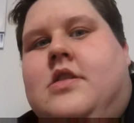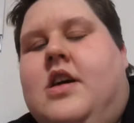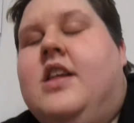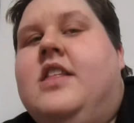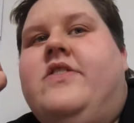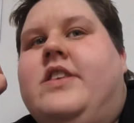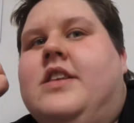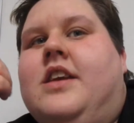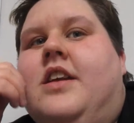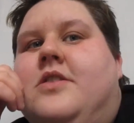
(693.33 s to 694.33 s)
I lived in the
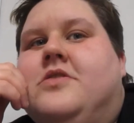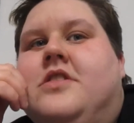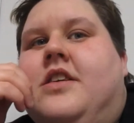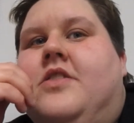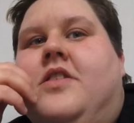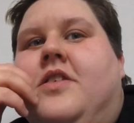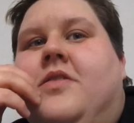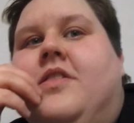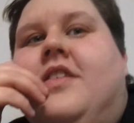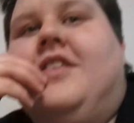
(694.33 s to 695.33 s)
ghetto, so
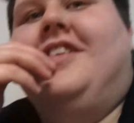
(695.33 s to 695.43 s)
I